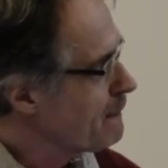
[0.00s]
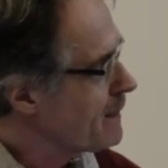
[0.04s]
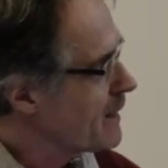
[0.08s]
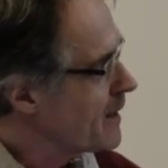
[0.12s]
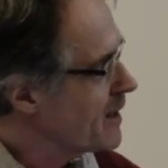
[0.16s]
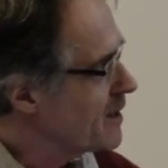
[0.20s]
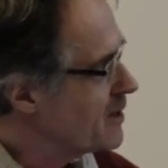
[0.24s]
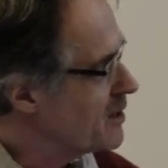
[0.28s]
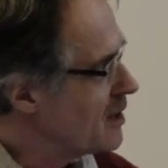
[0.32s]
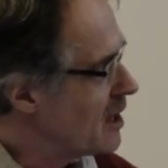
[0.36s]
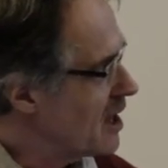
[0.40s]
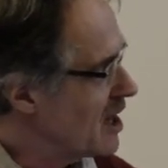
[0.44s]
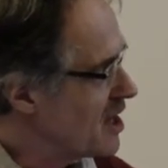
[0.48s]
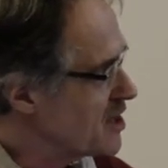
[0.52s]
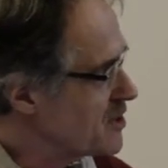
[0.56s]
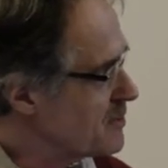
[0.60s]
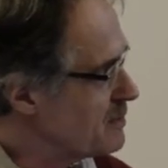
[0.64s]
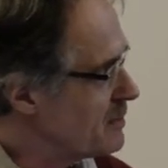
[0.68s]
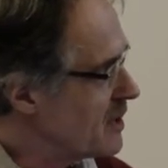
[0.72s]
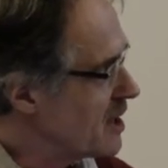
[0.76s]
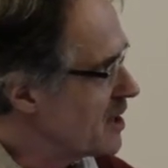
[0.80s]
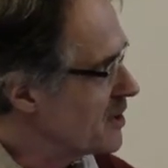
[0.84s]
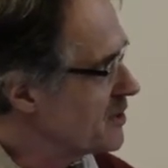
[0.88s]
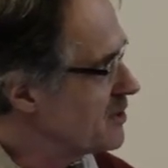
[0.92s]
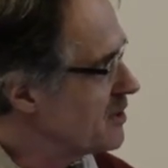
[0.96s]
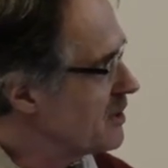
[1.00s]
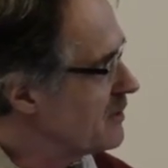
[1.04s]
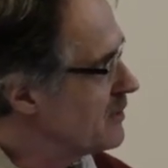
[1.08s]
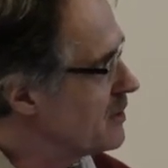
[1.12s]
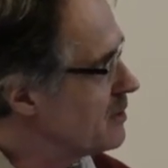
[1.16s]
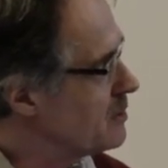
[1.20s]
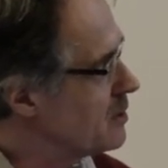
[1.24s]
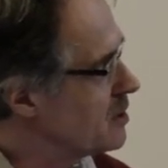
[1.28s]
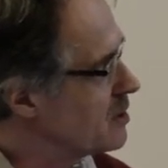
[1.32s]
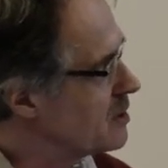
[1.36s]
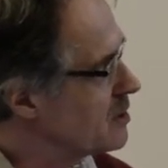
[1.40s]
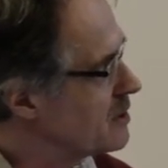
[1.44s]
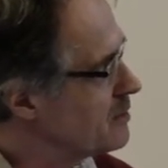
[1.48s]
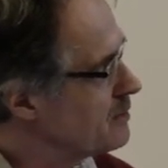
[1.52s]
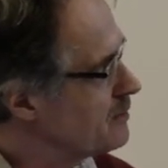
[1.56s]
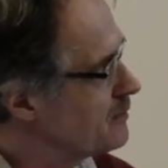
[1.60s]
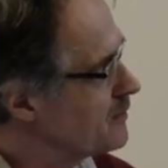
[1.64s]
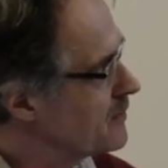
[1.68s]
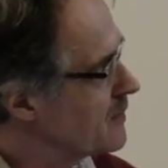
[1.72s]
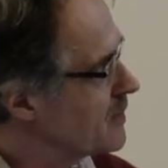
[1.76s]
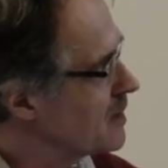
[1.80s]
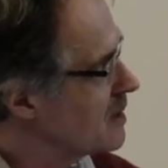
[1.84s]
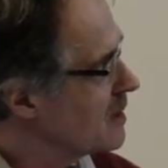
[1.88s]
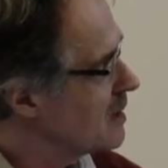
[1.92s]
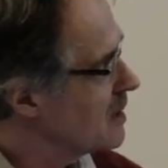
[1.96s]
in the last part of the book.
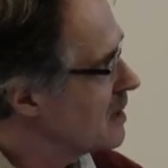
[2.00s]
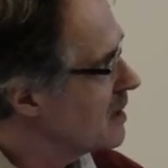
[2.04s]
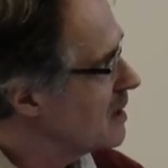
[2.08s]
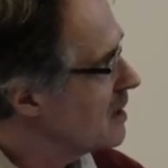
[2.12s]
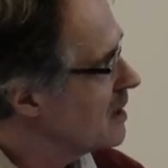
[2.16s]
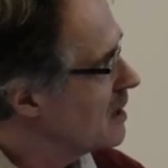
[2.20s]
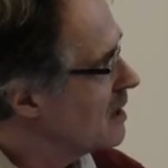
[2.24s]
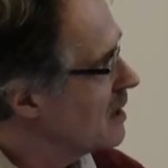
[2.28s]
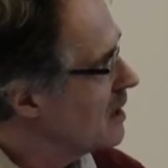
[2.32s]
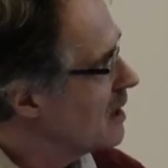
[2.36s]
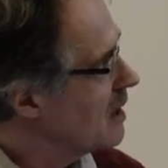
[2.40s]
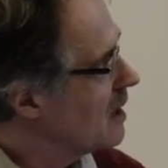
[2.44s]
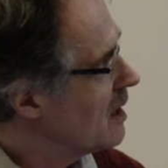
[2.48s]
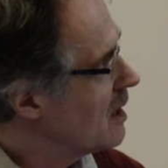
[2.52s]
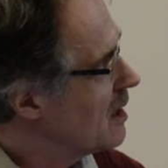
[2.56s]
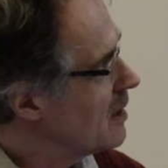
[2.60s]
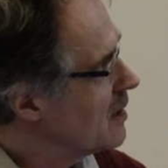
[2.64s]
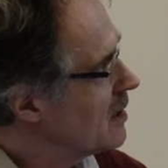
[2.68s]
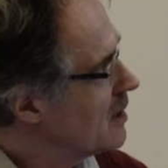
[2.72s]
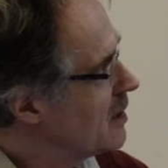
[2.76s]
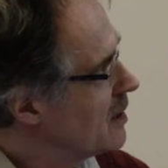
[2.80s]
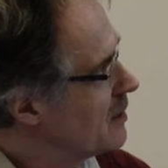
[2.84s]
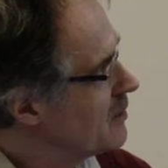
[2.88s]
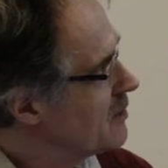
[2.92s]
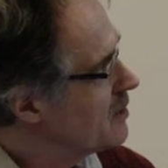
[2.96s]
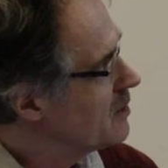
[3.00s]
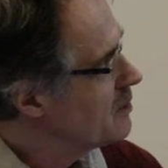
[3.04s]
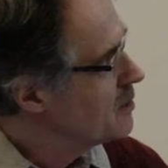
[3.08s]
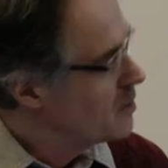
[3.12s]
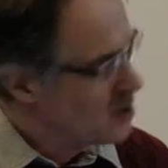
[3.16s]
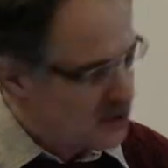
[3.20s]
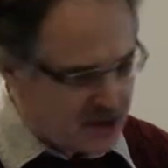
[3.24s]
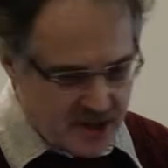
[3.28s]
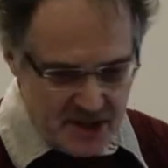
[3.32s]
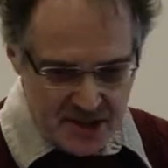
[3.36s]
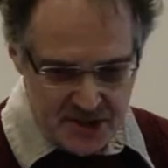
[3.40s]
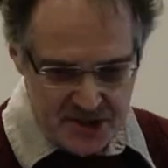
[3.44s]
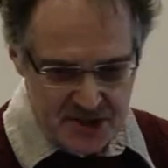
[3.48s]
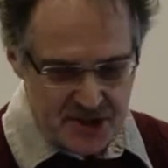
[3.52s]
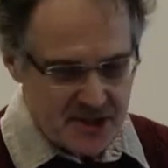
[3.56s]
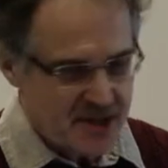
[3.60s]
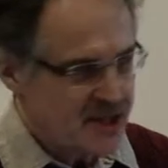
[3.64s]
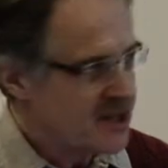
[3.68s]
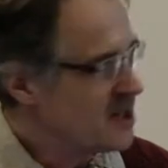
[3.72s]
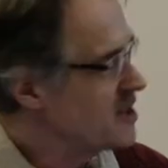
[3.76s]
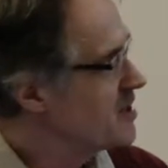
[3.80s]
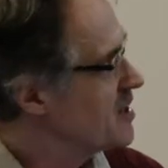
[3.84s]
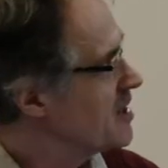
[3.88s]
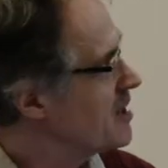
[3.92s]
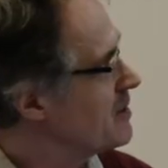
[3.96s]
The book is
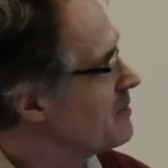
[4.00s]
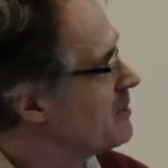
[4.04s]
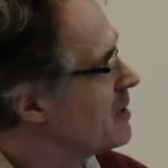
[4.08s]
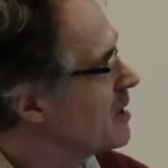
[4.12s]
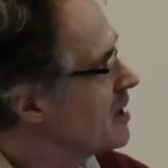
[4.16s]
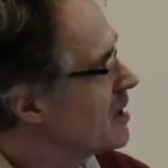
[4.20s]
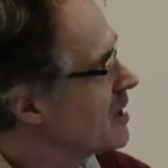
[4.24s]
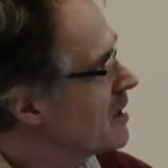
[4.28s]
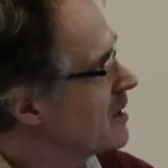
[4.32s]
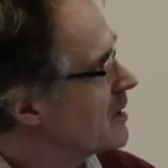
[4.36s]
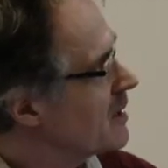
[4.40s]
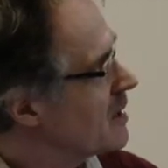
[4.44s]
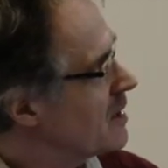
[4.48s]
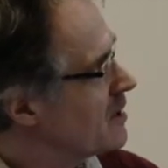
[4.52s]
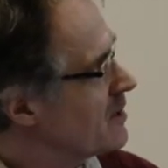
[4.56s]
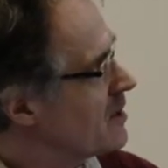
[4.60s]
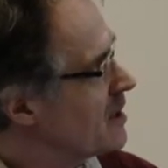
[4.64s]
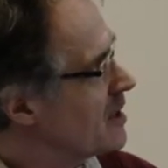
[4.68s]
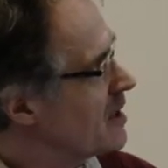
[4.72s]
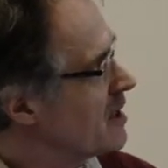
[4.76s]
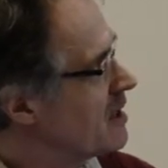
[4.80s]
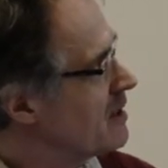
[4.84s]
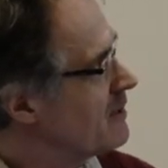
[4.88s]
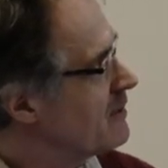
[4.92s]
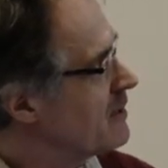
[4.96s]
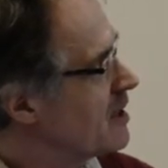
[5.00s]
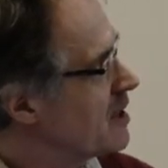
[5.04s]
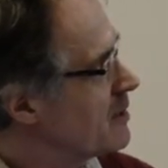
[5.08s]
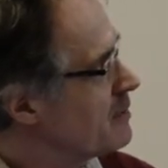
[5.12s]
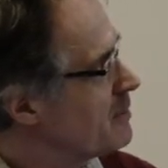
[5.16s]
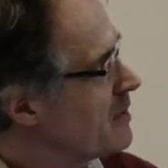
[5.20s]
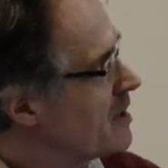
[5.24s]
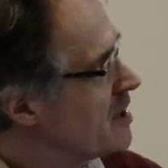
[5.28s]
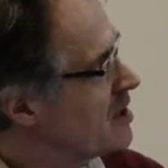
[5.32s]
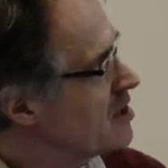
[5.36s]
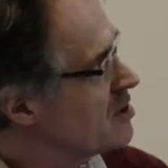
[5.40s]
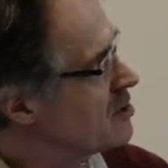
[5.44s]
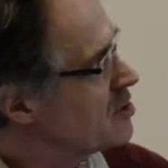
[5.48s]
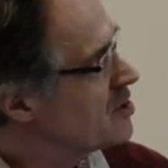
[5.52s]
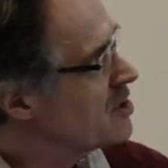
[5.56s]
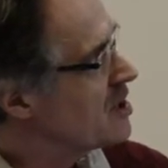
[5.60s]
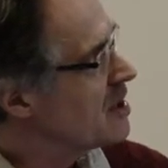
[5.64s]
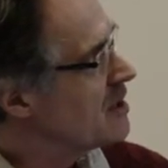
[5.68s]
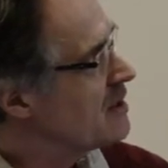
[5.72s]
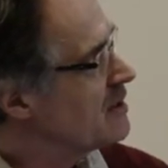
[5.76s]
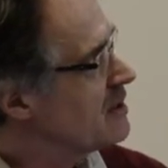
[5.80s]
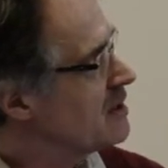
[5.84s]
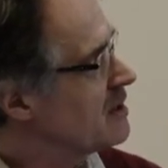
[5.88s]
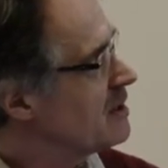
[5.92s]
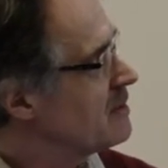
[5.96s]
edited by Katarina Warpenius
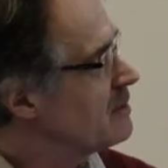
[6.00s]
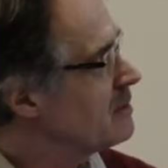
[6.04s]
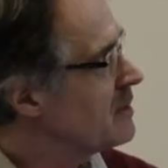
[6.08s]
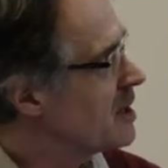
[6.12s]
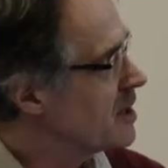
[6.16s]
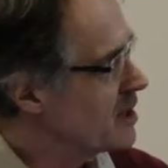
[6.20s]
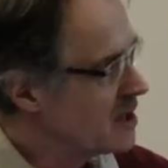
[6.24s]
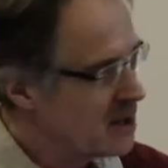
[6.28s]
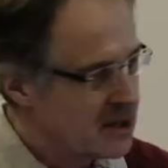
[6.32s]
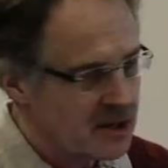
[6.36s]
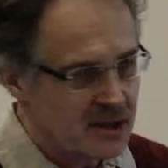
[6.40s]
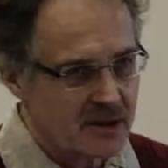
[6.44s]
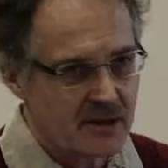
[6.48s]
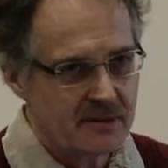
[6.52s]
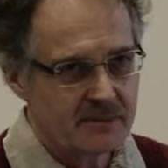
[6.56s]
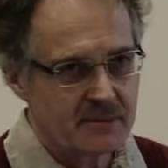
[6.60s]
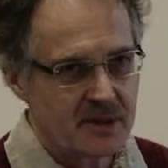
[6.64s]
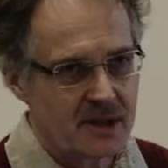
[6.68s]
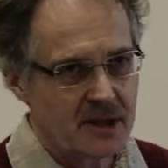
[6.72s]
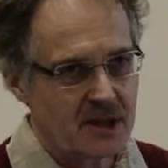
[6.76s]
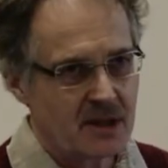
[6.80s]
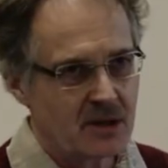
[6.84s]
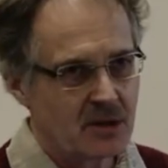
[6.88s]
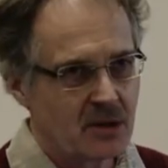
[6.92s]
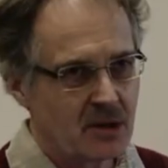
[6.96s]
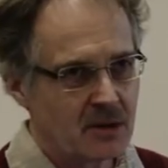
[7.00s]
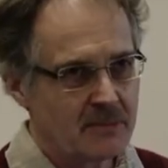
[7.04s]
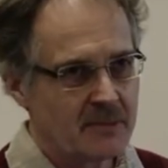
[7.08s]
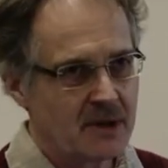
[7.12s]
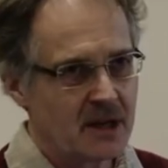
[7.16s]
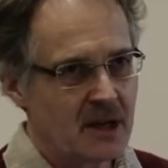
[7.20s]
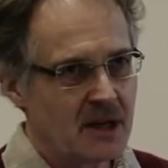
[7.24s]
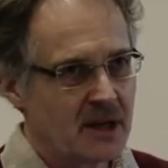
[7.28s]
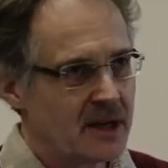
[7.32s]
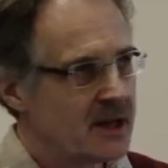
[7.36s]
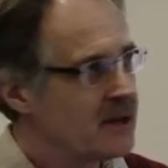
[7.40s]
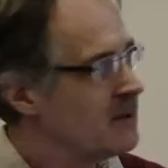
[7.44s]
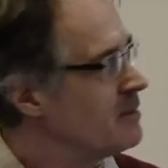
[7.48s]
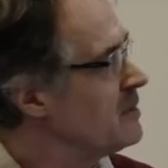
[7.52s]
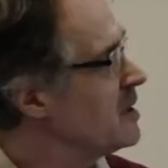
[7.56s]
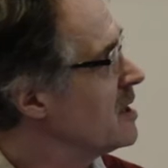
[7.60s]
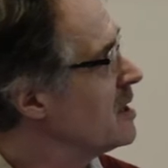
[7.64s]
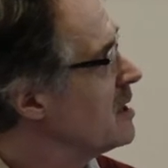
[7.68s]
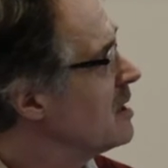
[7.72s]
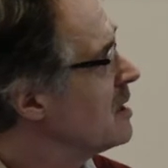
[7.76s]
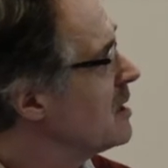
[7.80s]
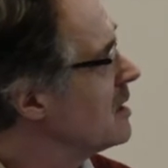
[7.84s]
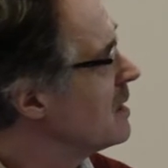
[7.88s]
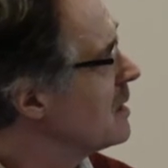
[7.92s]
and Maria Holmilla and me.